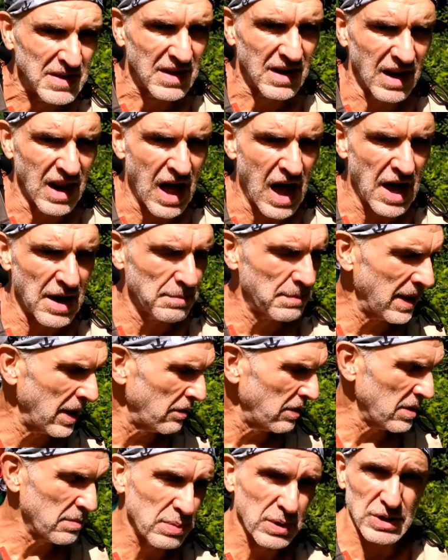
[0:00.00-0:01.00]
A lot of
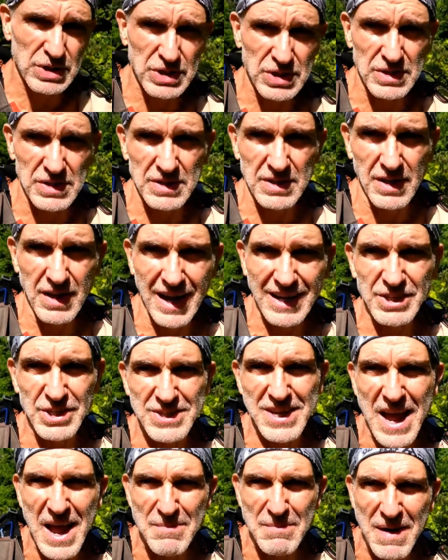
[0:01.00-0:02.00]
berry bushes. I just
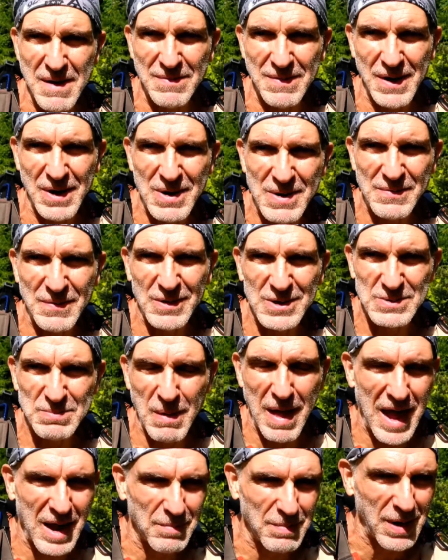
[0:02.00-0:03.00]
had my very first
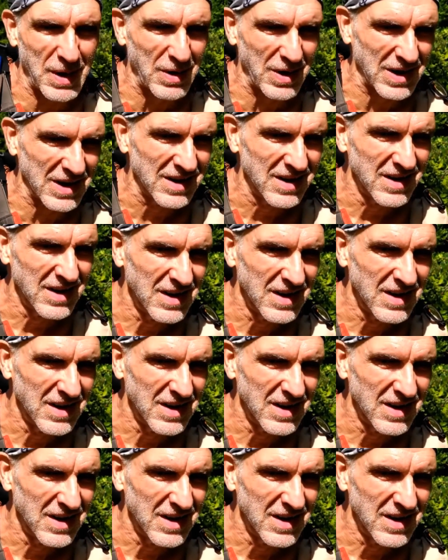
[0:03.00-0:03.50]
blackberry.